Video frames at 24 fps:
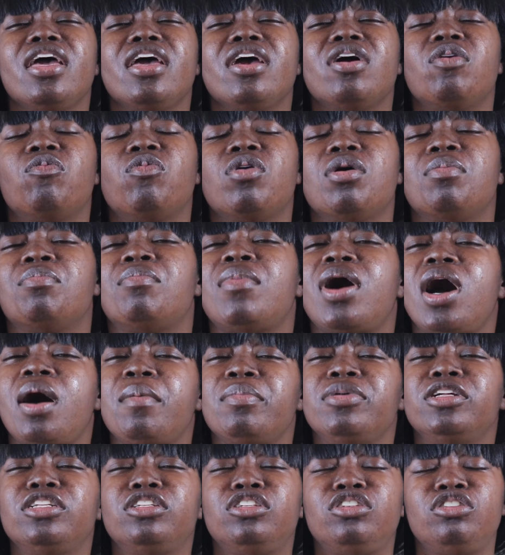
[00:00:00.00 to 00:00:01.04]
in what
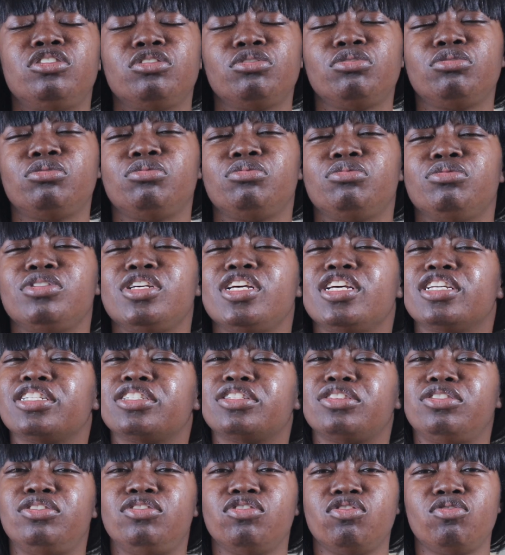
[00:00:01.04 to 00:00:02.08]
Mama June
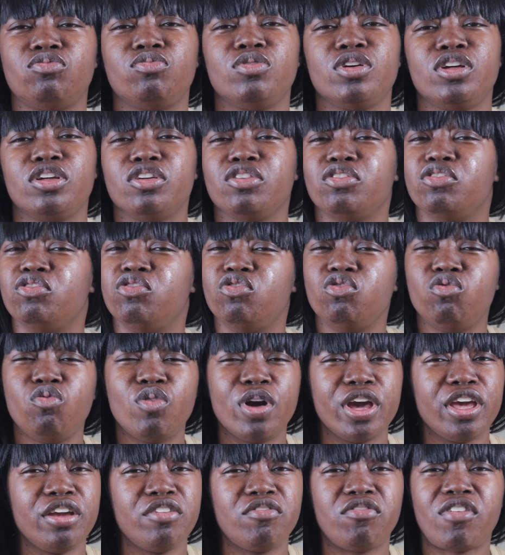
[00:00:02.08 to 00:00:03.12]
is doing,
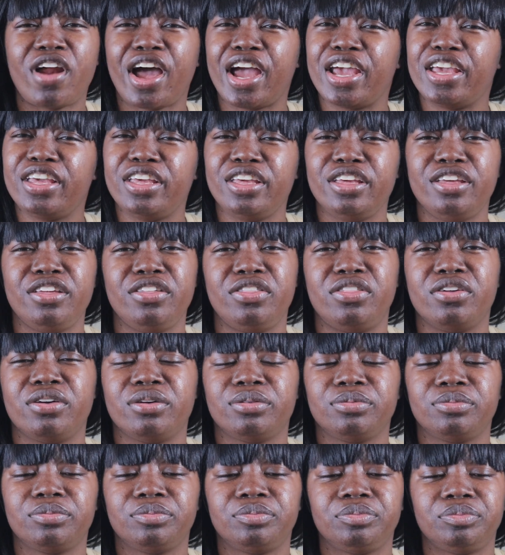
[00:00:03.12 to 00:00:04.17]
you ain't right
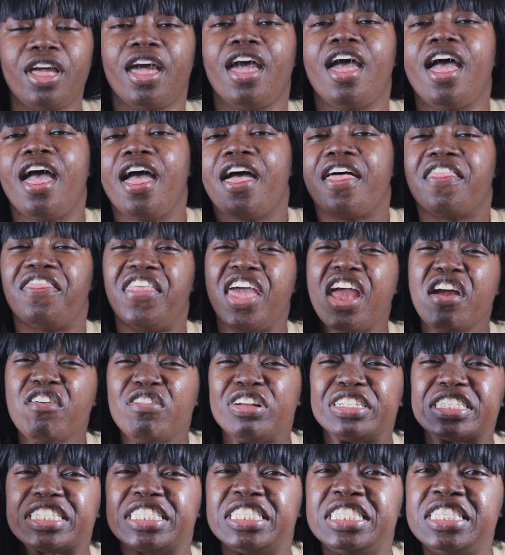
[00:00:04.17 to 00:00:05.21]
either.
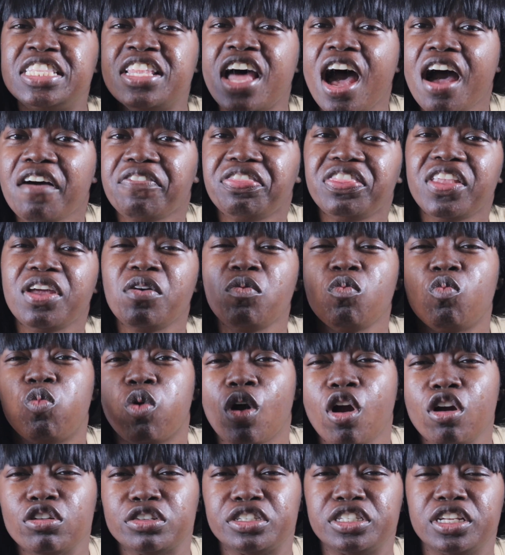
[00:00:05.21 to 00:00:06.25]
There is nothing
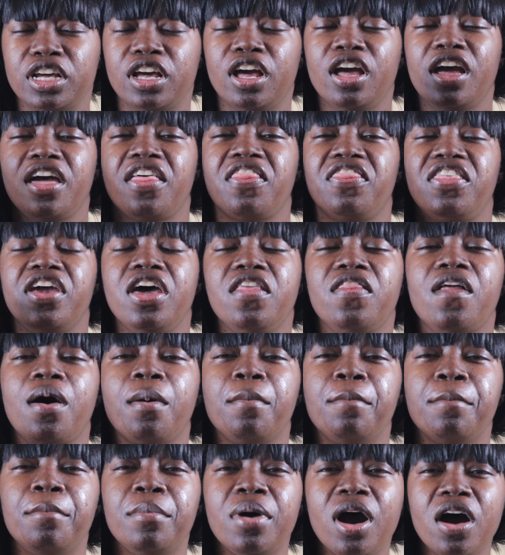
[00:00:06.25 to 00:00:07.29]
worse than
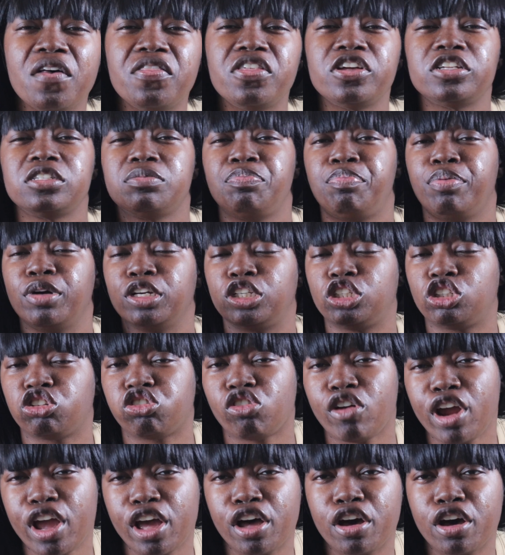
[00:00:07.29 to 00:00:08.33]
the mother's
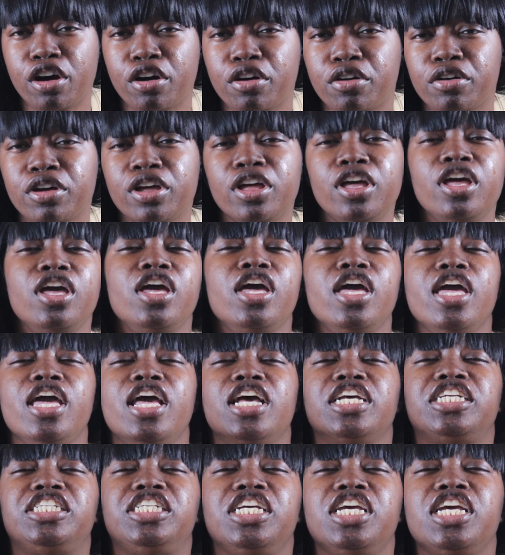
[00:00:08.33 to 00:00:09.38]
betrayal.
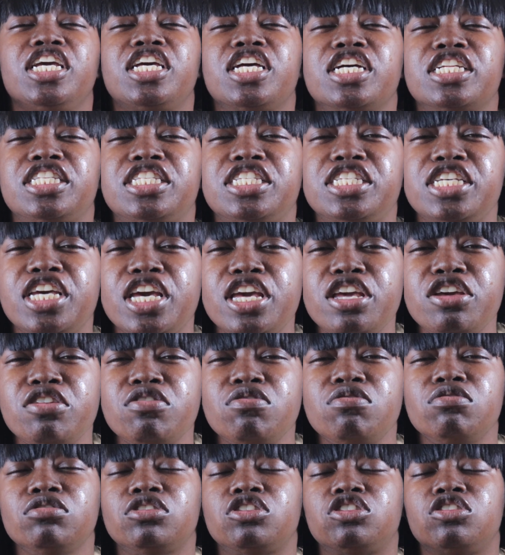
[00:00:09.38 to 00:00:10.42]
And she
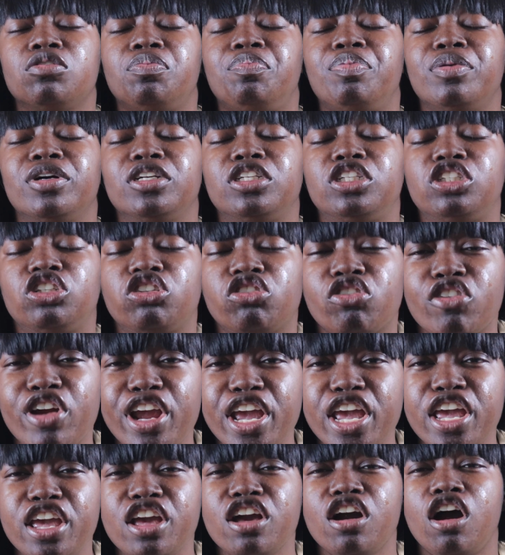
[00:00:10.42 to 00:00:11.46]
continued to
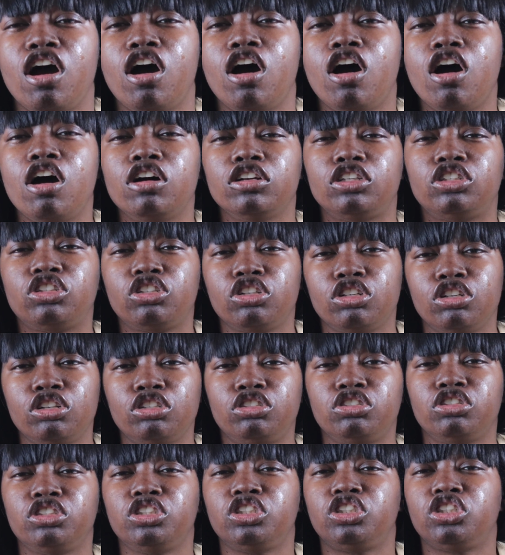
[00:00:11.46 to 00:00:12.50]
betray her
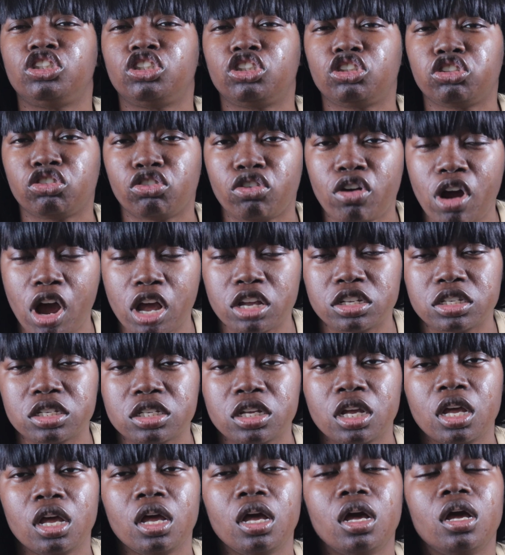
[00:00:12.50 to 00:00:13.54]
children's trust.